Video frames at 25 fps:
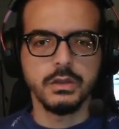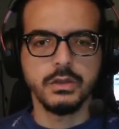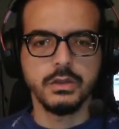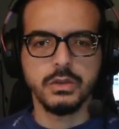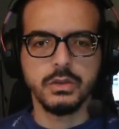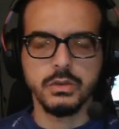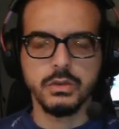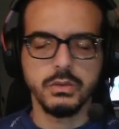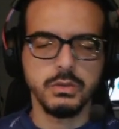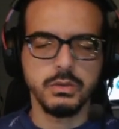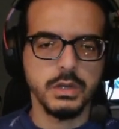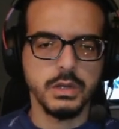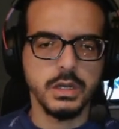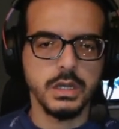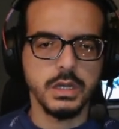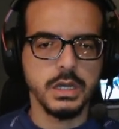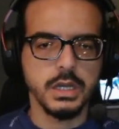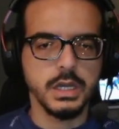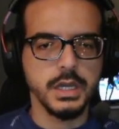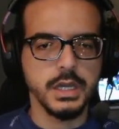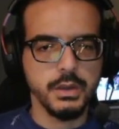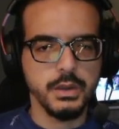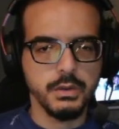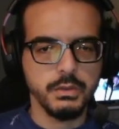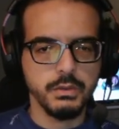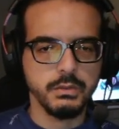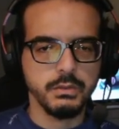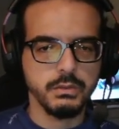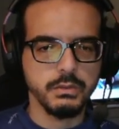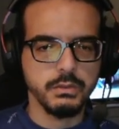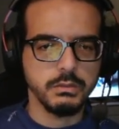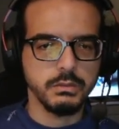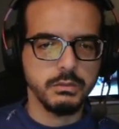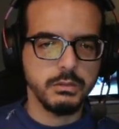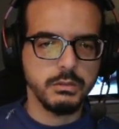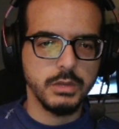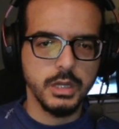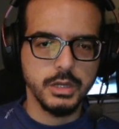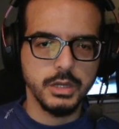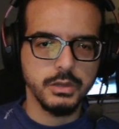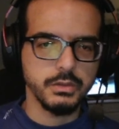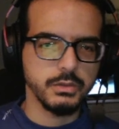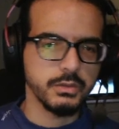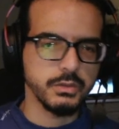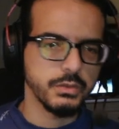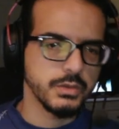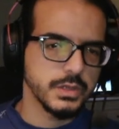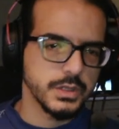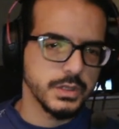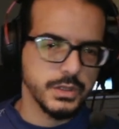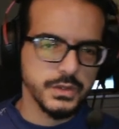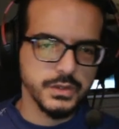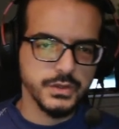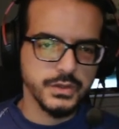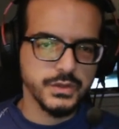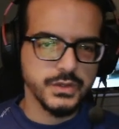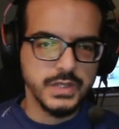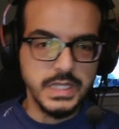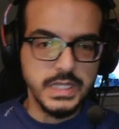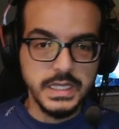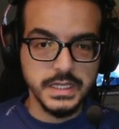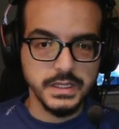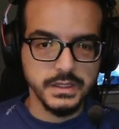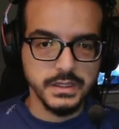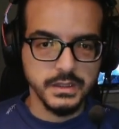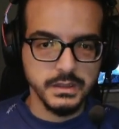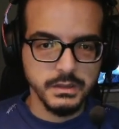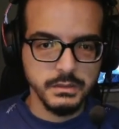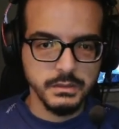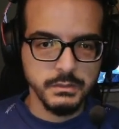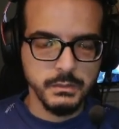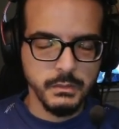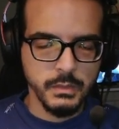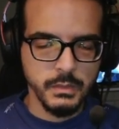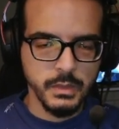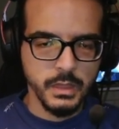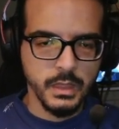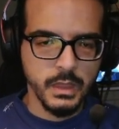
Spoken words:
So here, like we're seeing,